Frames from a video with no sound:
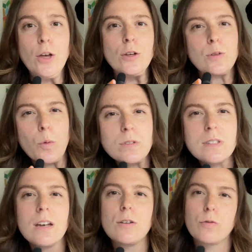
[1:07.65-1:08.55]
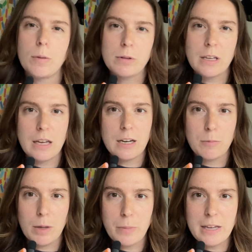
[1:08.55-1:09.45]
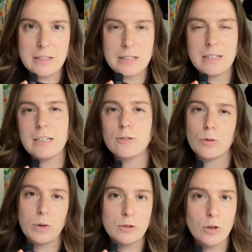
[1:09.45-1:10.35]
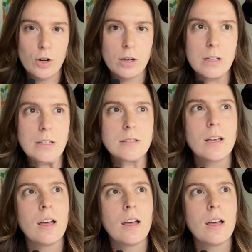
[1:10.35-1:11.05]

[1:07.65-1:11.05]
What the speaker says: So instead of replicating my paintings or my drawings,